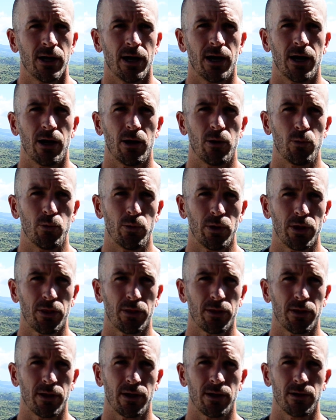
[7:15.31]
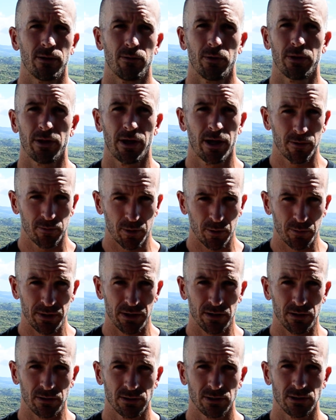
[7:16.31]
with
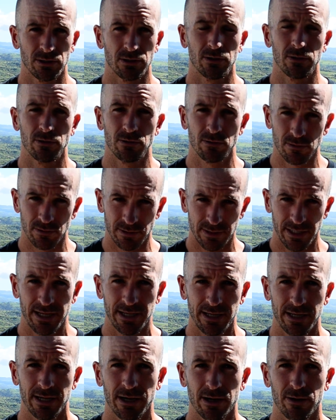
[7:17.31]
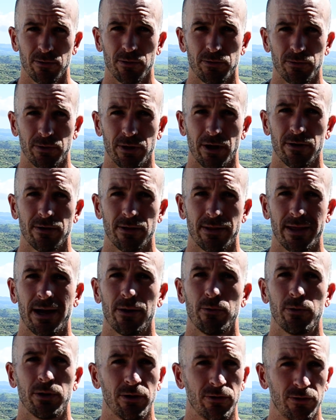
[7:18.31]
automobiles, so take care with regard to that
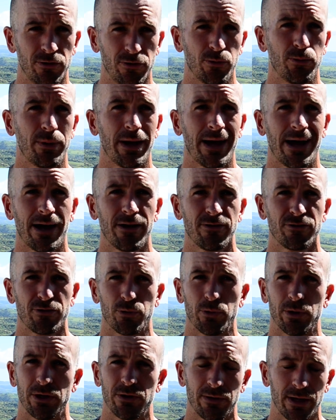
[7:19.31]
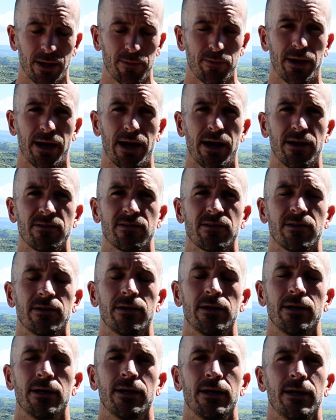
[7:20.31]
when you do pass or when you get past.
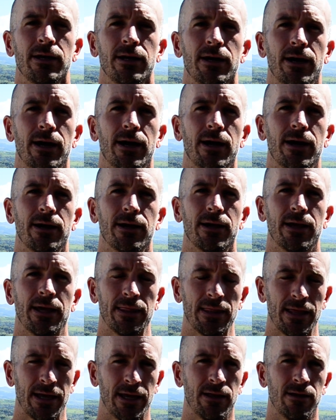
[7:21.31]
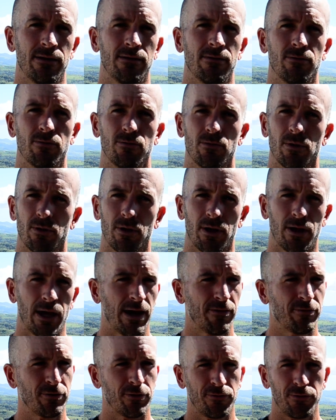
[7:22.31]
And then
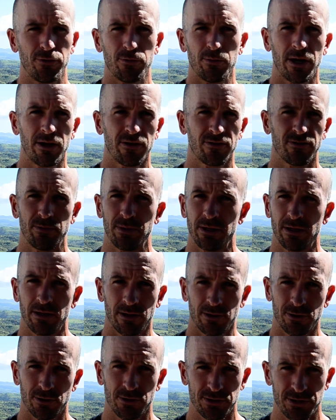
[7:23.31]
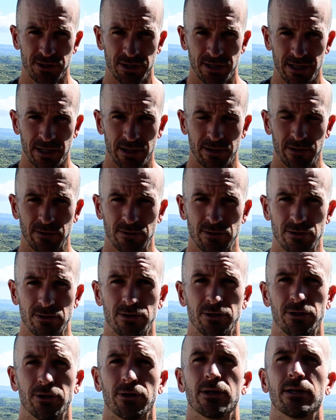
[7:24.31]
after a few miles of being on Cristianitos,
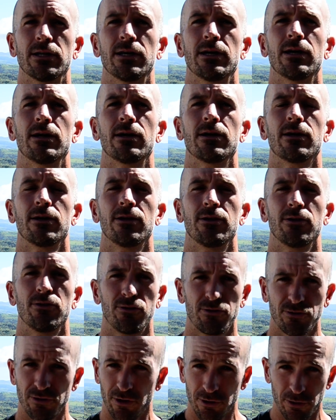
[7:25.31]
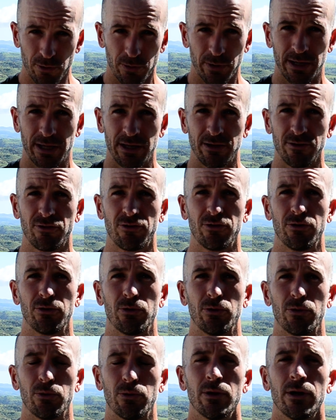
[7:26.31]
you're gonna start going
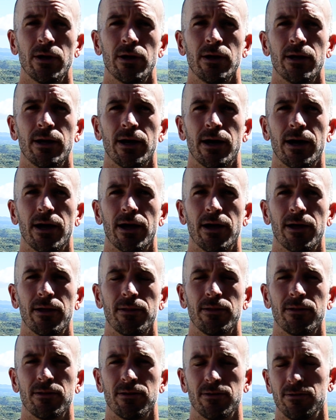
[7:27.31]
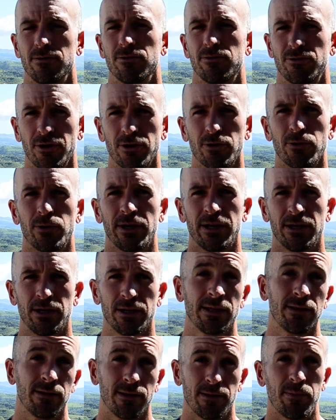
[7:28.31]
into
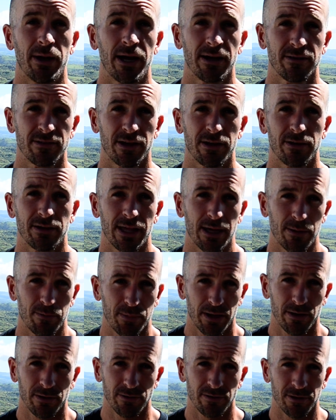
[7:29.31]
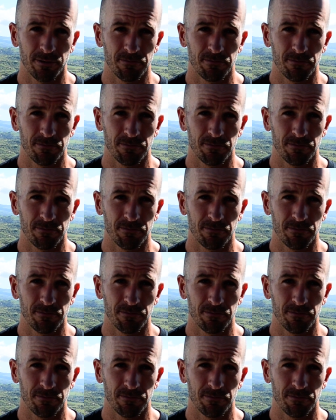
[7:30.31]
the backside of Camp Pendleton.